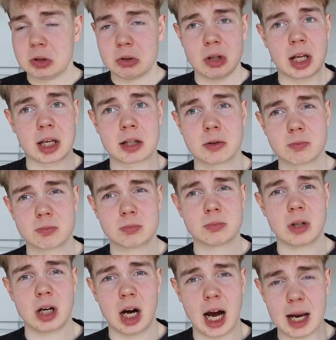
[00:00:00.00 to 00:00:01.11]
you're like,
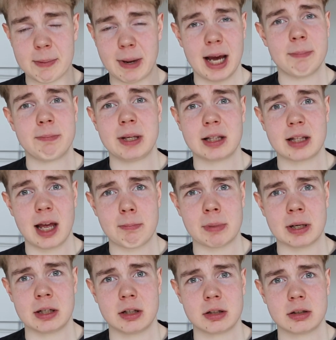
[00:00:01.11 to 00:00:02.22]
I'm happy it
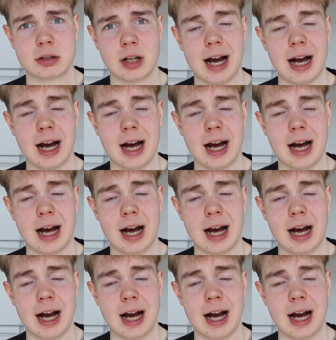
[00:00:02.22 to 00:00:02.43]
happened.